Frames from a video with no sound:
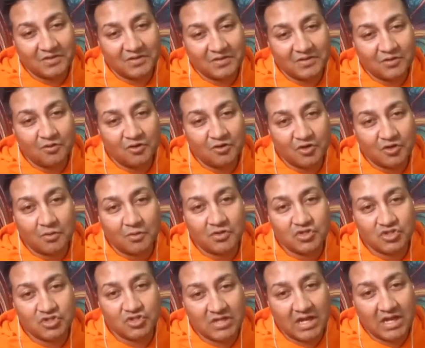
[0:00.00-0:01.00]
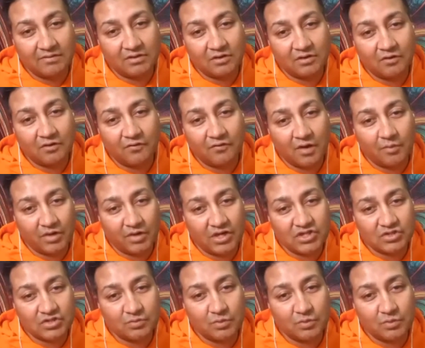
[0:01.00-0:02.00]
You are sharing your
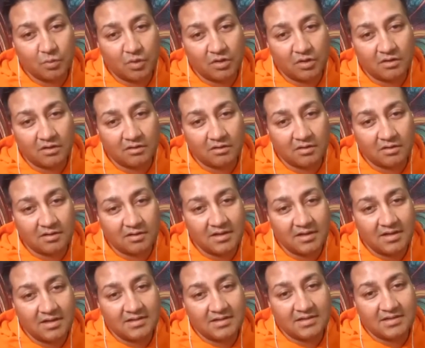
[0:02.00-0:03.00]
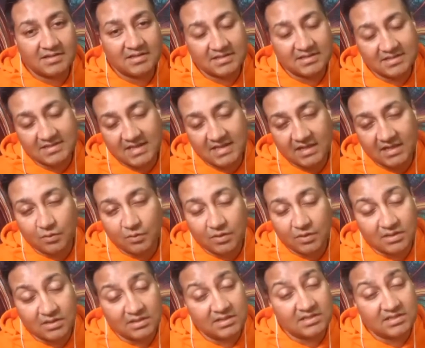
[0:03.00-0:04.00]
vibration with one another. This is exactly what
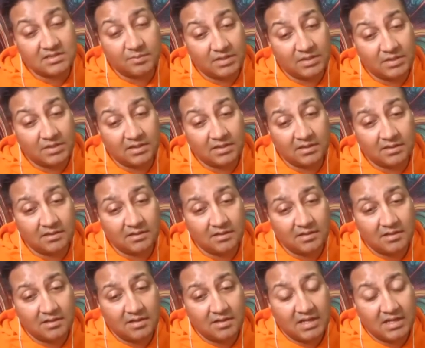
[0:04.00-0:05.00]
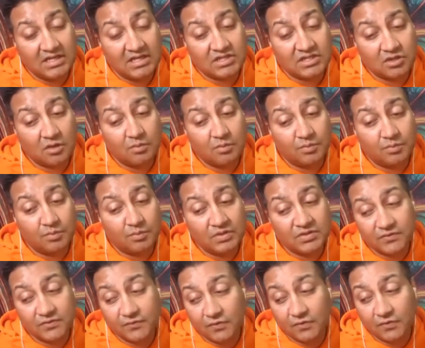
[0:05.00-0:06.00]
it needs to be. And it's so
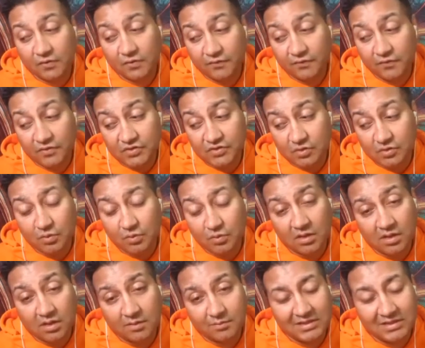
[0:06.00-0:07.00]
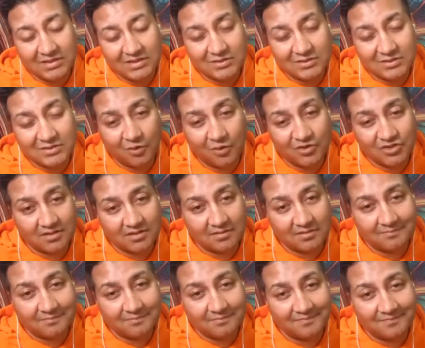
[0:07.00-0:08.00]
beautiful for someone like me to watch it.
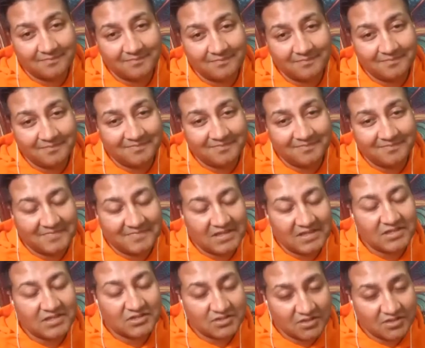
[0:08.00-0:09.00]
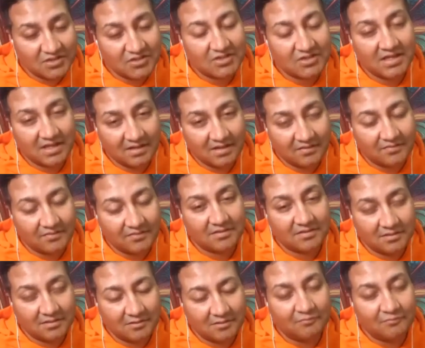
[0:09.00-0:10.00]
It's such a gift.
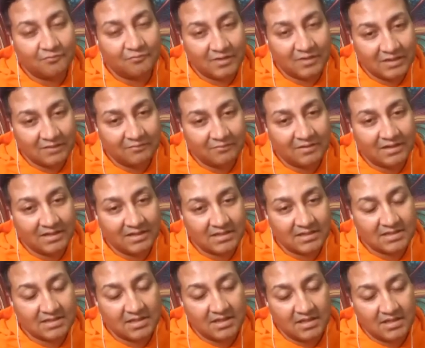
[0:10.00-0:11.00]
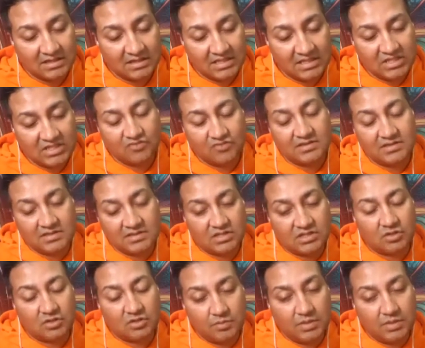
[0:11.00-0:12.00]
It really, really is. This
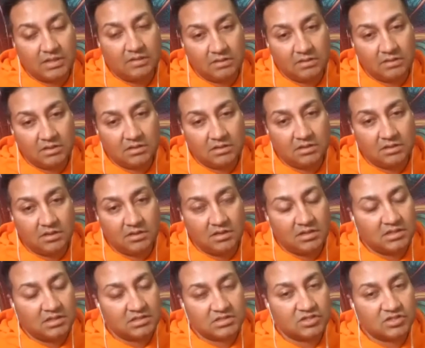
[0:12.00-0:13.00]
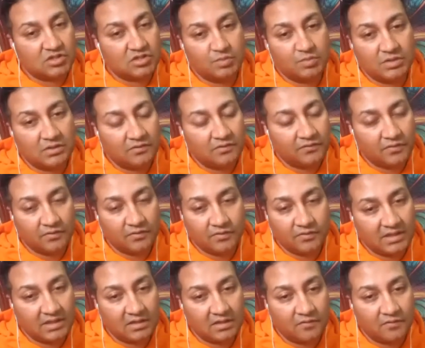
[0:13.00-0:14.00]
transition period is such a beautiful
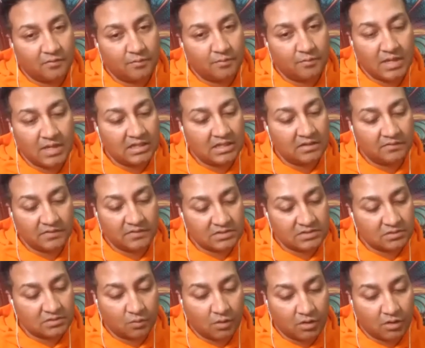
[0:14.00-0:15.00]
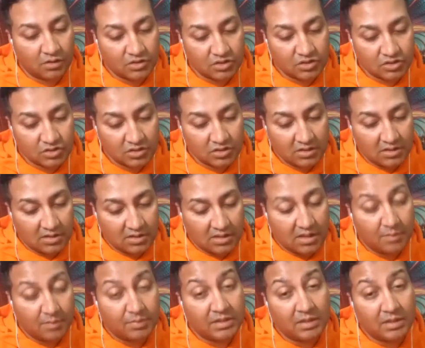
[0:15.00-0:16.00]
thing for many of us to watch
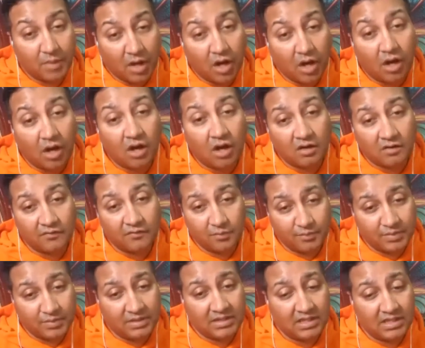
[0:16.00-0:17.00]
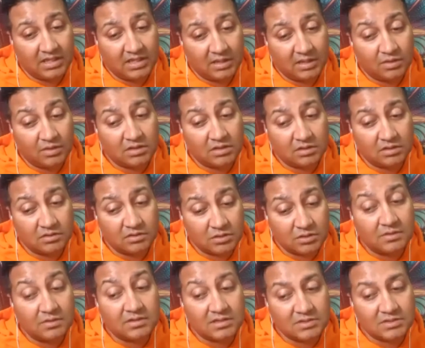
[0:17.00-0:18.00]
and be a part of and be here with you,
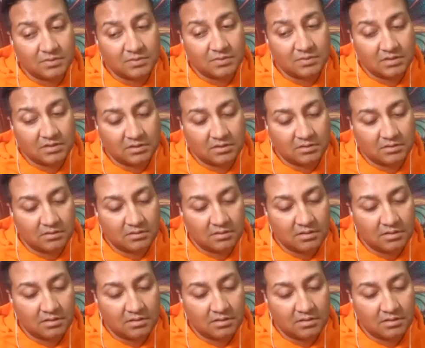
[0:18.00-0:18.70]
doing this with you.